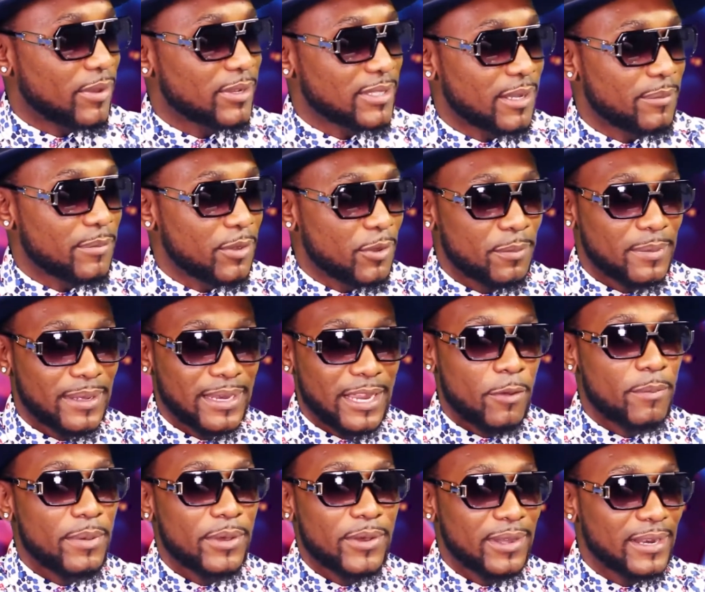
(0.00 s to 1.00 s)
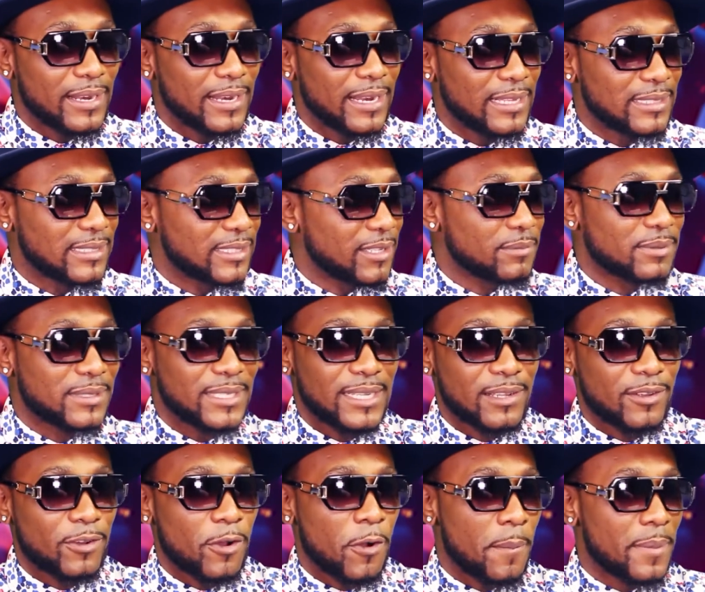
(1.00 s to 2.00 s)
Because I'm human, I'll be gotten at. Some
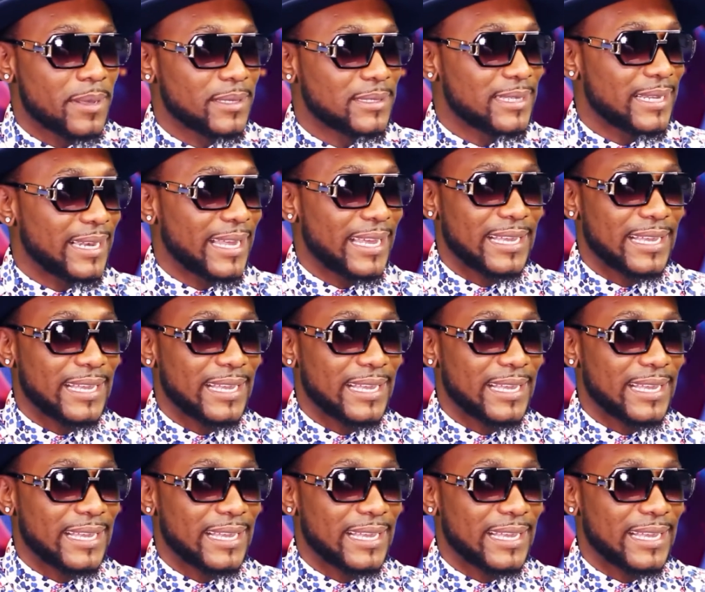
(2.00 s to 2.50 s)
certain comments are